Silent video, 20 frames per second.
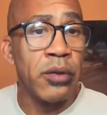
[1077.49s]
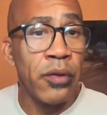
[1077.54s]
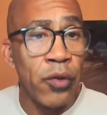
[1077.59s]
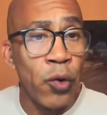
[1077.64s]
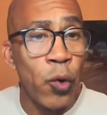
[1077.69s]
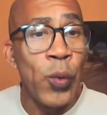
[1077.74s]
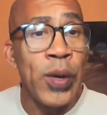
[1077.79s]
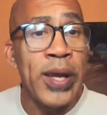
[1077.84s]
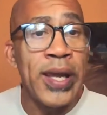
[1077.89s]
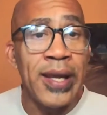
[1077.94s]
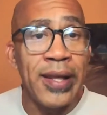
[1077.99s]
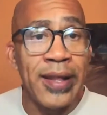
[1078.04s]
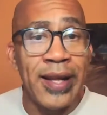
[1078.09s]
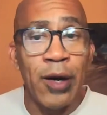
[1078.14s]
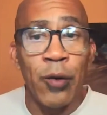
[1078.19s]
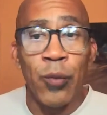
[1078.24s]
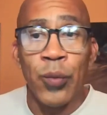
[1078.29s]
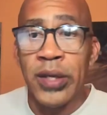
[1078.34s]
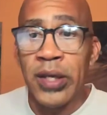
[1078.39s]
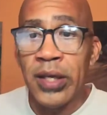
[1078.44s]
the way
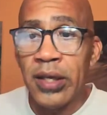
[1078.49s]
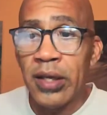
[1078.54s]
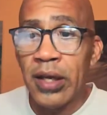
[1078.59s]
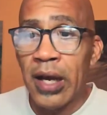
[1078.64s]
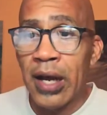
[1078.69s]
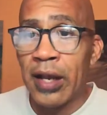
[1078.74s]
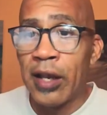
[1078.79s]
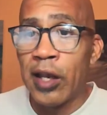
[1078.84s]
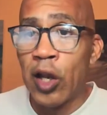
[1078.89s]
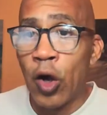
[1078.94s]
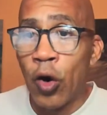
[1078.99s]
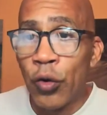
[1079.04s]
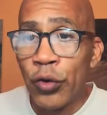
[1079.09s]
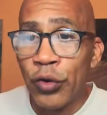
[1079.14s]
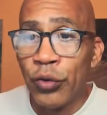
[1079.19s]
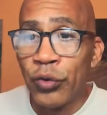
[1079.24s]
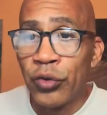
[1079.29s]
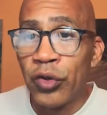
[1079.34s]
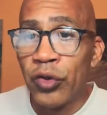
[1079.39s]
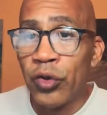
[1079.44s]
that we allow
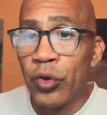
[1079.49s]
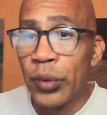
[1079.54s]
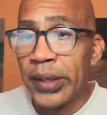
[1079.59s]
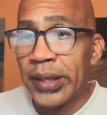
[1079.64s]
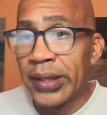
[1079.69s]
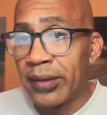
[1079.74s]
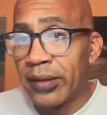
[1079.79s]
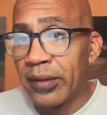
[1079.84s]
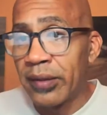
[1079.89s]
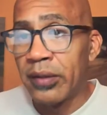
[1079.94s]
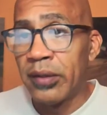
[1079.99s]
you to do it.